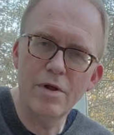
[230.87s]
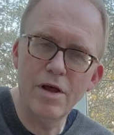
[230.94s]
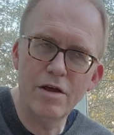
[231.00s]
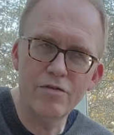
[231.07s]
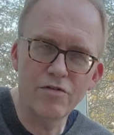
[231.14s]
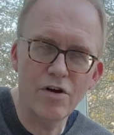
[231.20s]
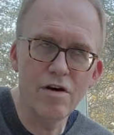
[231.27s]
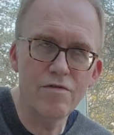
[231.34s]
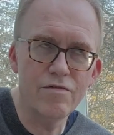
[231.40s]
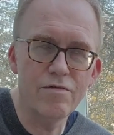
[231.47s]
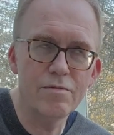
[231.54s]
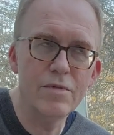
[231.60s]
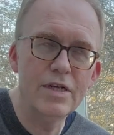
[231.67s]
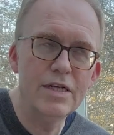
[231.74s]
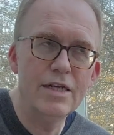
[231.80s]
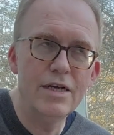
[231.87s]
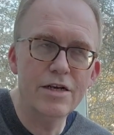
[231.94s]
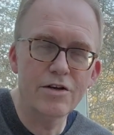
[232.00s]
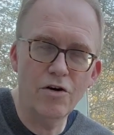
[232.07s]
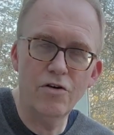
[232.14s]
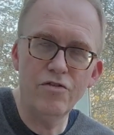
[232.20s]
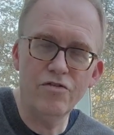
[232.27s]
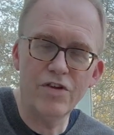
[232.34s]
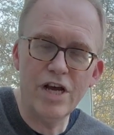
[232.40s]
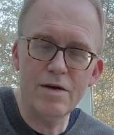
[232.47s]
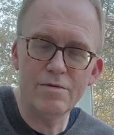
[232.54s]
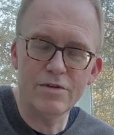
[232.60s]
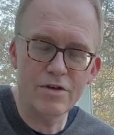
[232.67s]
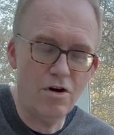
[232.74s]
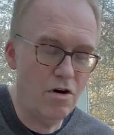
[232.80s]
sort of
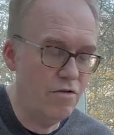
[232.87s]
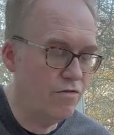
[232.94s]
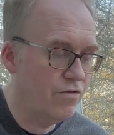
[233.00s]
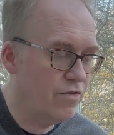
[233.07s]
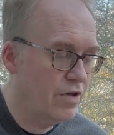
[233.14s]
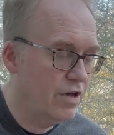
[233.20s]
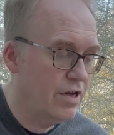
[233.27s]
concept of